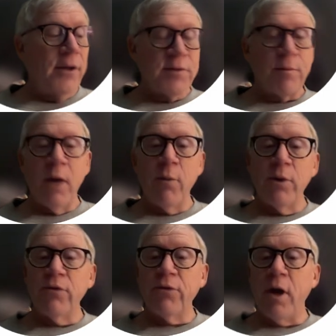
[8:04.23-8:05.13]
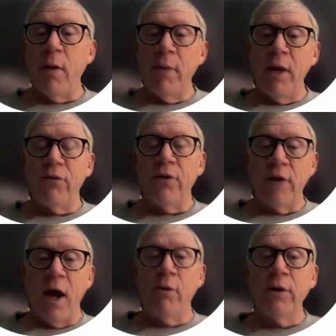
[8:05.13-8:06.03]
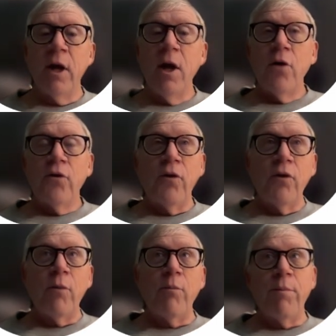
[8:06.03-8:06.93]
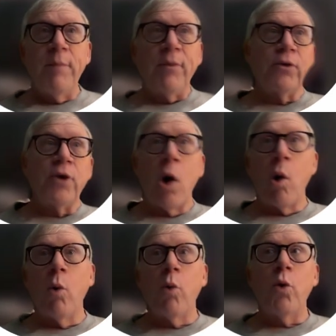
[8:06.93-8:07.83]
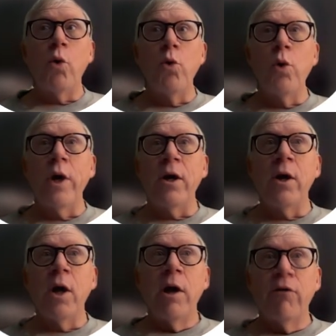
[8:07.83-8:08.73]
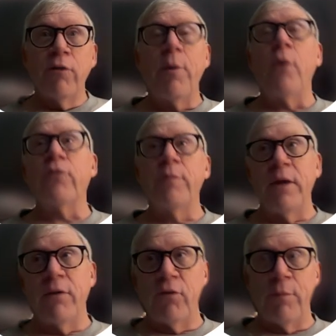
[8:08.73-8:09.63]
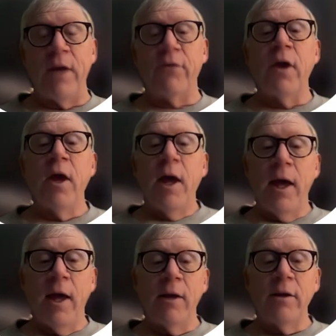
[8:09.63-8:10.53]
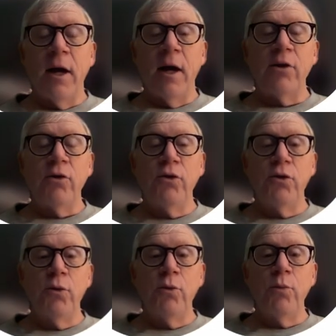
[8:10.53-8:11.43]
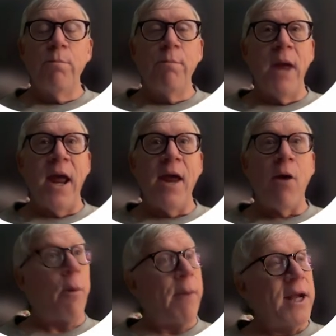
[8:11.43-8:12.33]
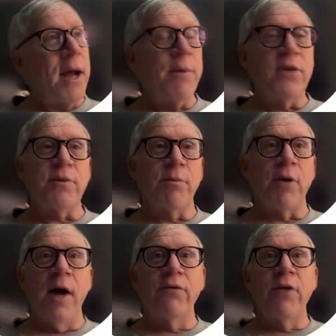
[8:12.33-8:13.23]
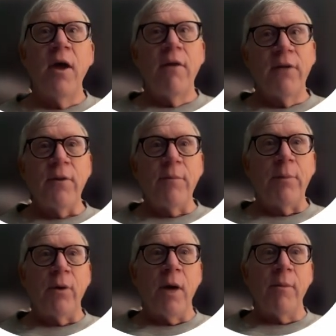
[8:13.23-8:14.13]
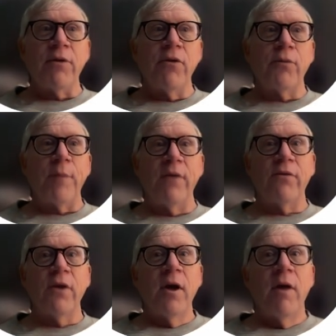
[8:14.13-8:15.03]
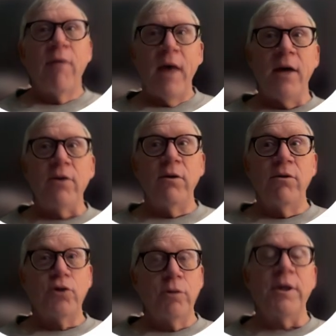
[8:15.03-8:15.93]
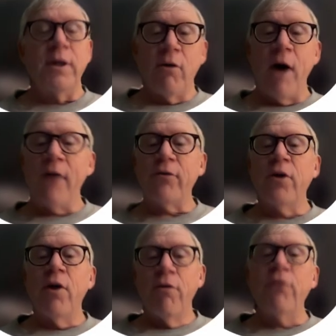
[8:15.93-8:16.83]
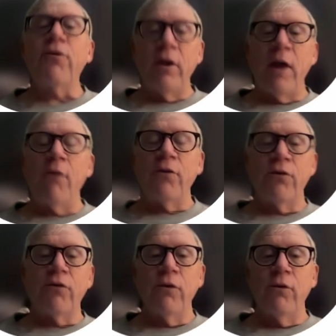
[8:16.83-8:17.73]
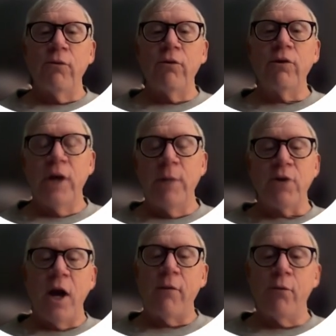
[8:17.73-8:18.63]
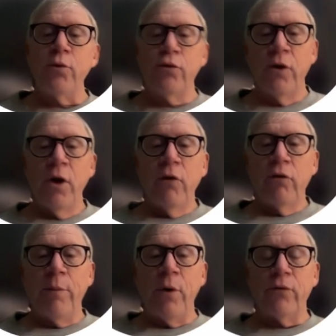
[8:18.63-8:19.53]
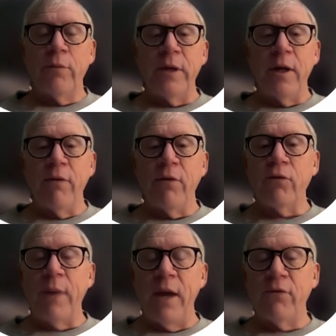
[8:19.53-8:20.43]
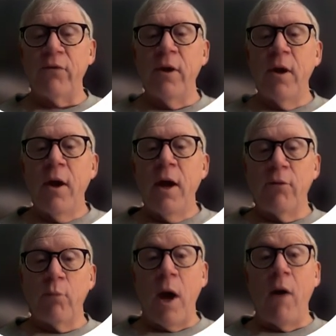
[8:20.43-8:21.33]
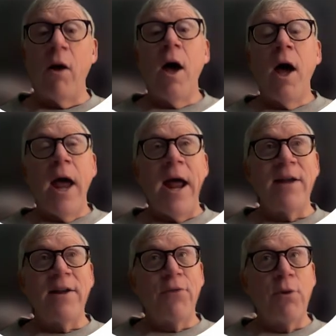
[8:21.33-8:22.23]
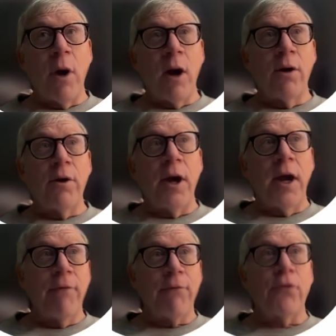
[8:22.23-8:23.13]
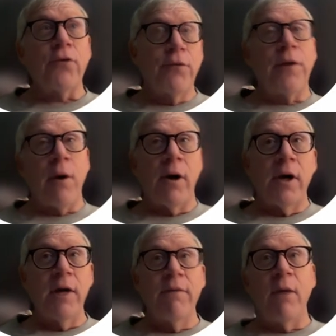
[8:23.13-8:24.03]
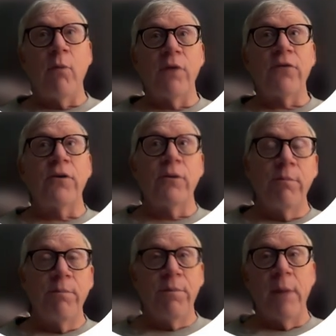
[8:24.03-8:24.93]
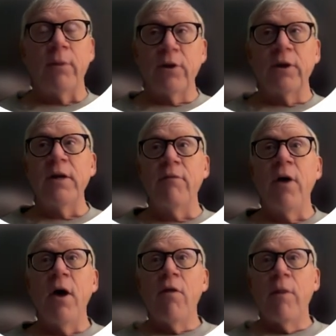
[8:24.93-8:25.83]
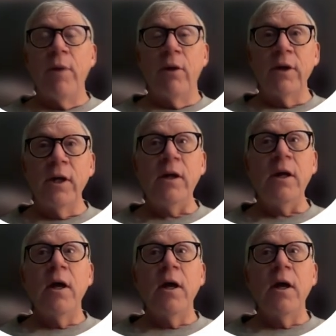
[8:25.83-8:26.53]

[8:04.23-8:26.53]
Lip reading: display when you come and sit down so that people know who is supposed to be in the space. And you may or may not be surprised that some people come into the space that should be in class. This allows us to keep track of who's supposed to be in the space as well. And if you are a first or fifth hour kid that wants to be able to leave the building,